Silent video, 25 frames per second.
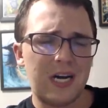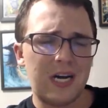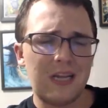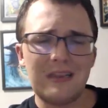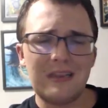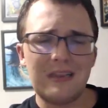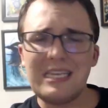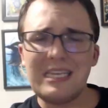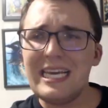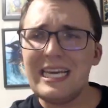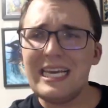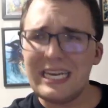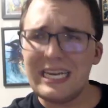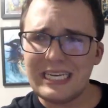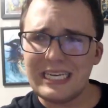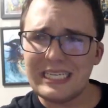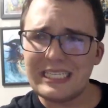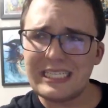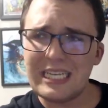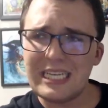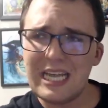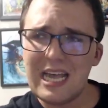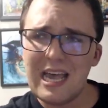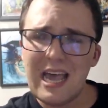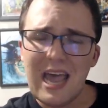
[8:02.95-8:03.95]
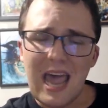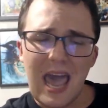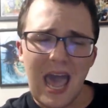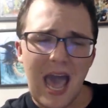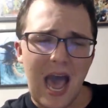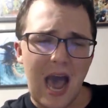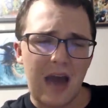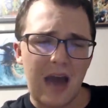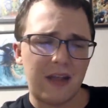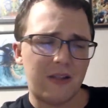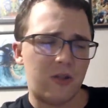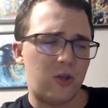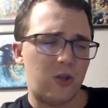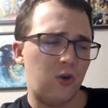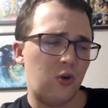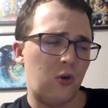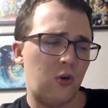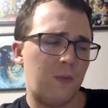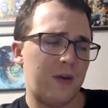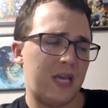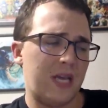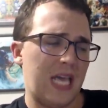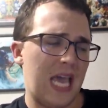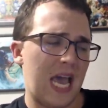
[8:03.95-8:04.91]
elitist attitude, but